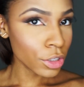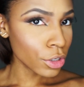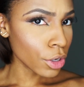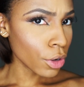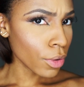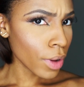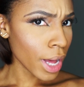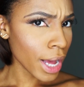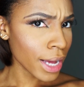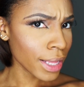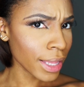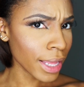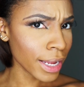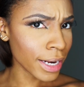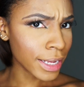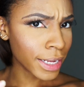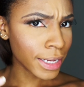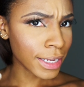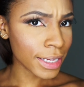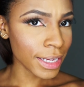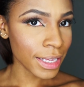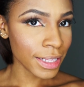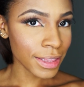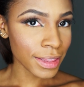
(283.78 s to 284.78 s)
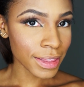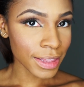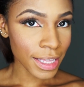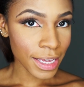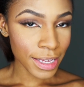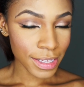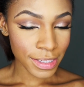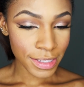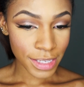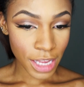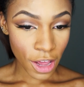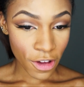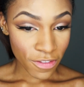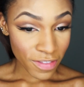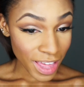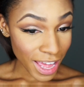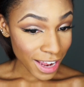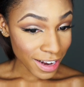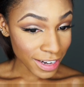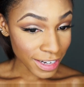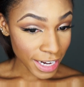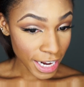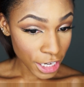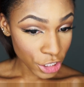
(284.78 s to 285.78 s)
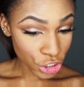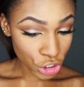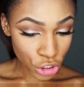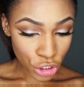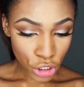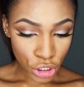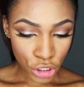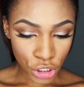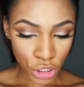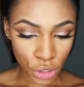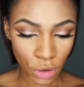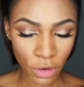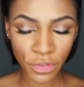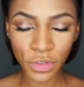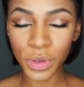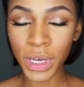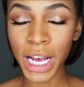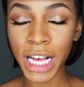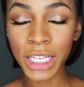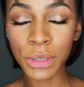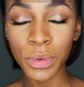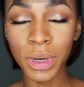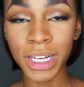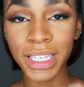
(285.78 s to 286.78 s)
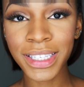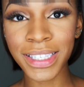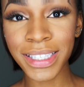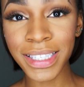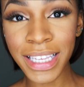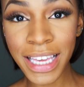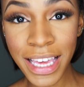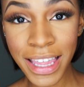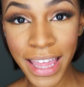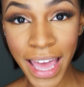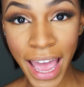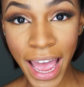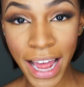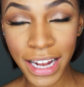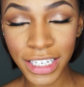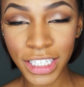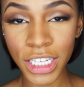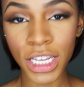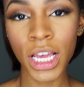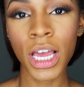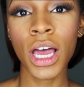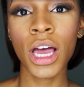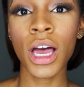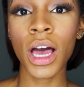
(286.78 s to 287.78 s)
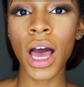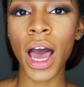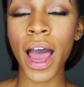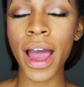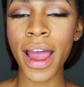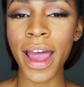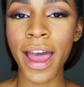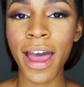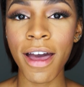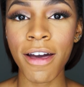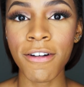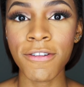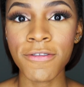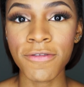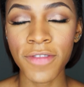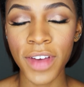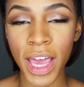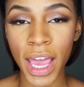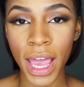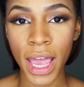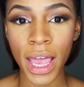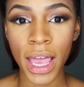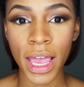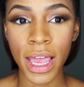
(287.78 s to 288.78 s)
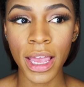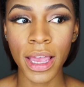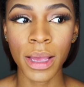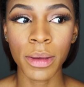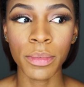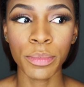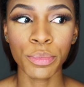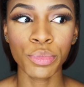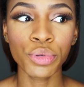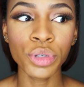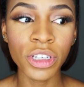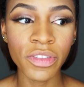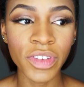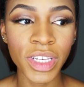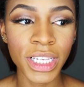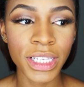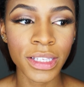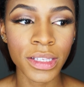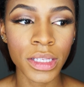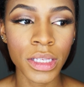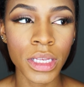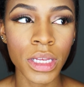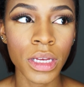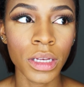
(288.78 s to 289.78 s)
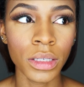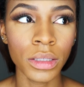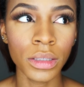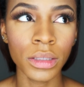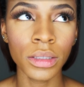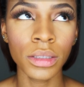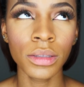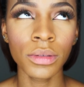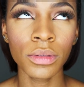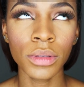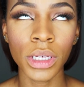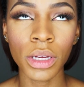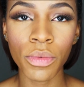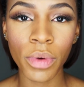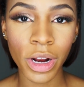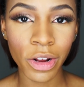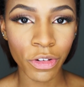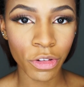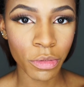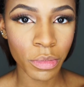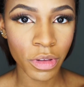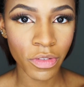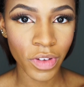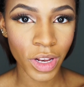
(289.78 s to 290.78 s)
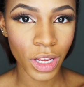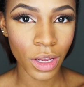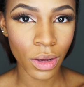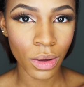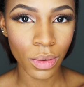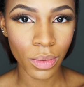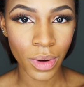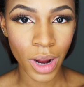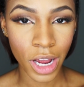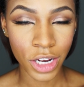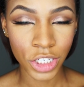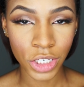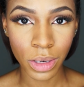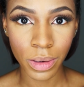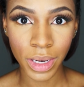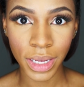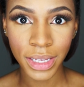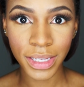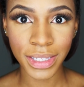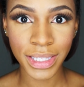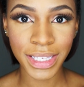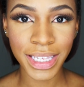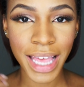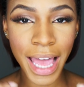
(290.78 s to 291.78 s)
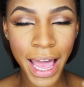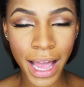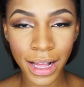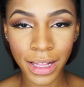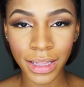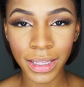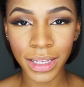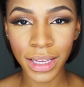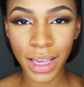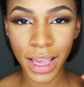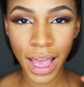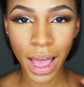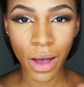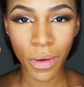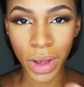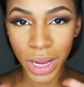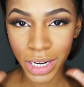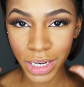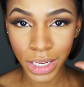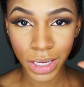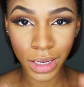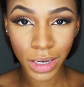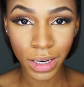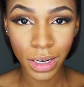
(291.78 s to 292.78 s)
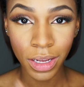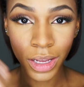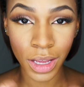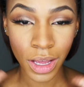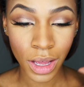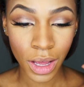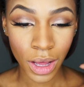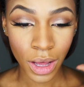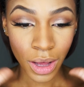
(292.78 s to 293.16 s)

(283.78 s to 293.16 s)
you know, highlighting and things of that nature. So if you guys wanna see that, I have a previous Get Ready With Me video where I showed exactly how I did